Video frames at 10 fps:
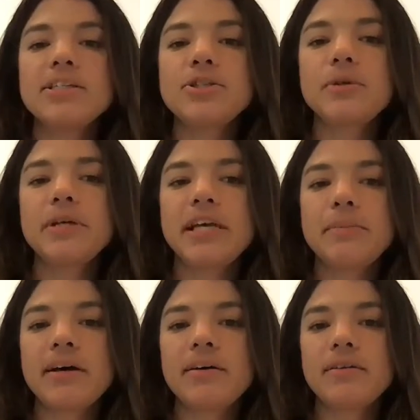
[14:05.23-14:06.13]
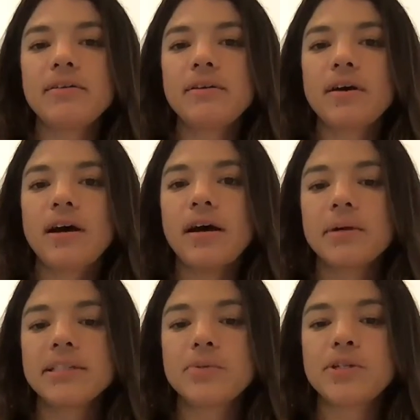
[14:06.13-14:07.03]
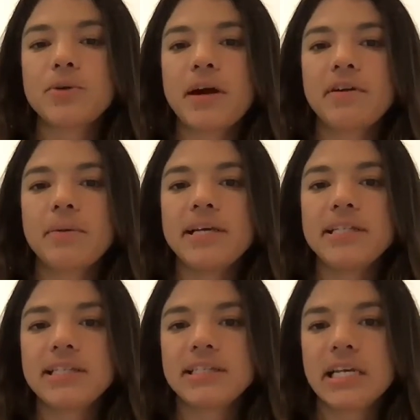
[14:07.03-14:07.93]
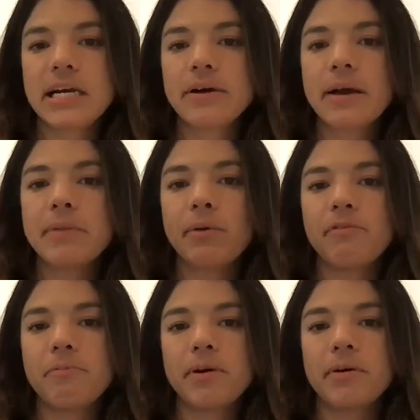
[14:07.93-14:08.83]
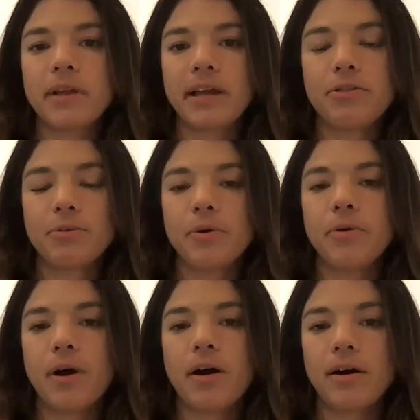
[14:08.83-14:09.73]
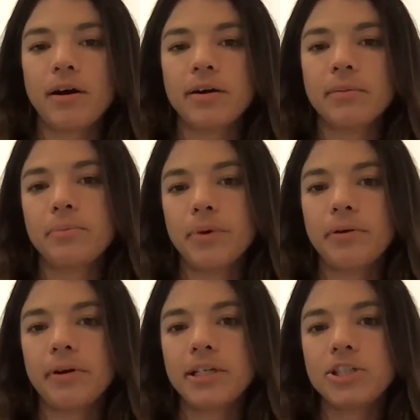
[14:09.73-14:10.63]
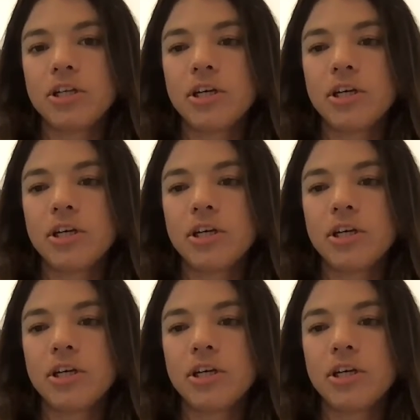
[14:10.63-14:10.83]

do email because um, we do have an amazing CRM that we've built like through our brokerage.